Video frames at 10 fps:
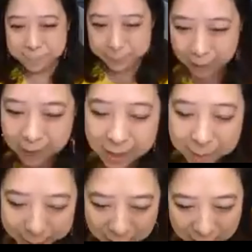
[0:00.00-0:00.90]

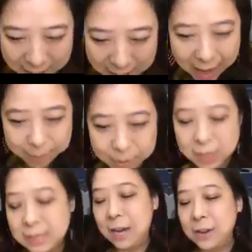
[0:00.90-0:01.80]
because I'm going to tell
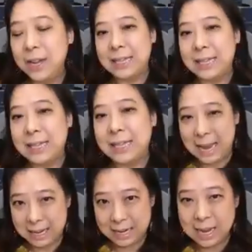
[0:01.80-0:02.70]
you
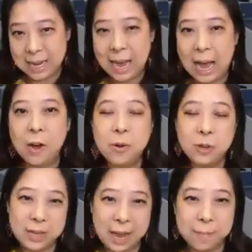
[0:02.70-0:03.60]
exactly how to
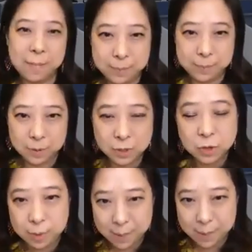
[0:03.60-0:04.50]
get people to
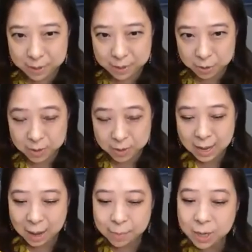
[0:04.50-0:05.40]
remember you. And
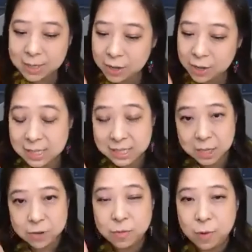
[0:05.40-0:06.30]
I'm going to tell you a secret
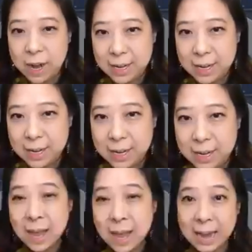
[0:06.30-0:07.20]
right now.
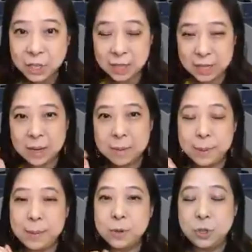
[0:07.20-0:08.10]
Actually, people
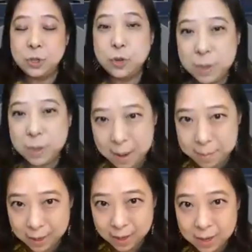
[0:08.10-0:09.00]
do remember.
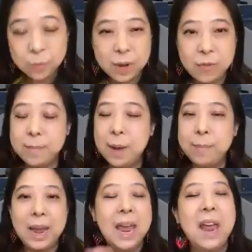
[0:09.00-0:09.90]
We remember
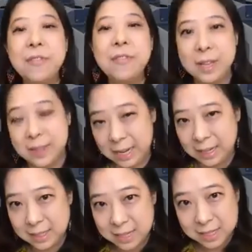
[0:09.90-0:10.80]
everything
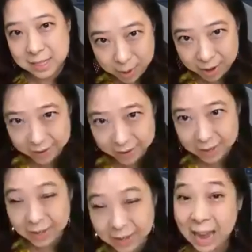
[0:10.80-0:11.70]
since birth,
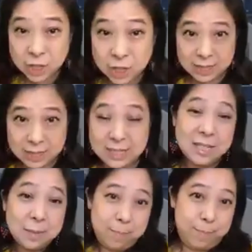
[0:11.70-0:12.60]
actually since
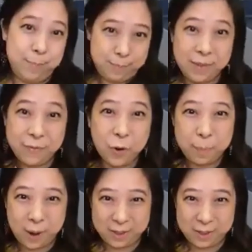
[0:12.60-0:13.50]
before
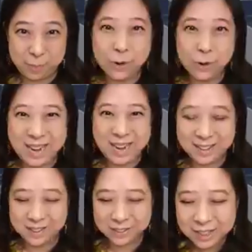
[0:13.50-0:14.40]
birth, prenatal.
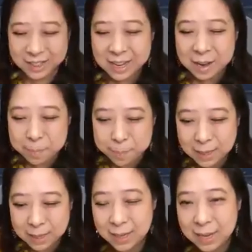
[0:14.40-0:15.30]
But
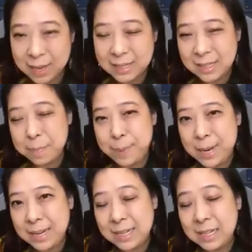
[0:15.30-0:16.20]
it's the
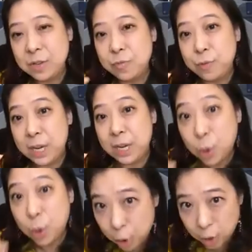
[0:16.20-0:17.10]
ability to
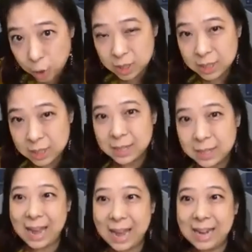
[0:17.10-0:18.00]
recall that
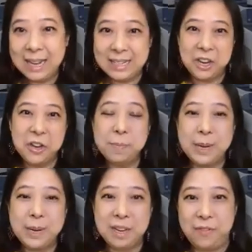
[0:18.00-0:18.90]
is going to be
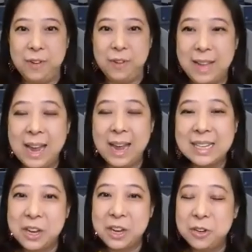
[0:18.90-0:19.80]
different. That is
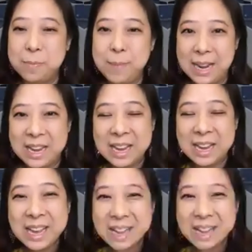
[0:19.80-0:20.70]
going to make
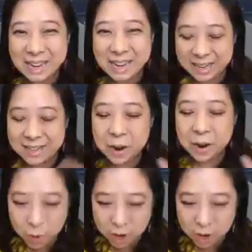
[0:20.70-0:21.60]
it
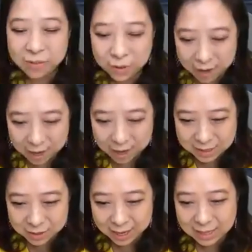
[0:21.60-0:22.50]
work for us,
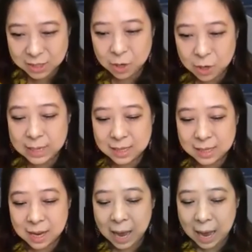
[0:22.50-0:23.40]
okay? So it's
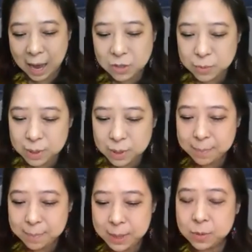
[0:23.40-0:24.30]
how do we make
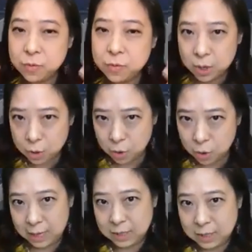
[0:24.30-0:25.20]
people recall
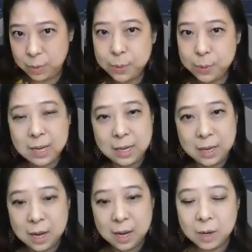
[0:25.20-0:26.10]
us? We put in
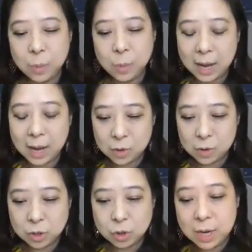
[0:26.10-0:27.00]
what I call
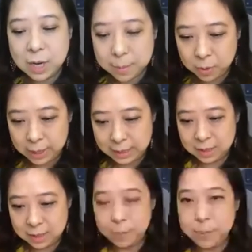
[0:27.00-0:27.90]
trigger points.
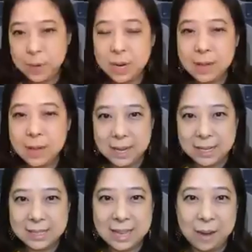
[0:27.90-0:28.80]
We put in things that would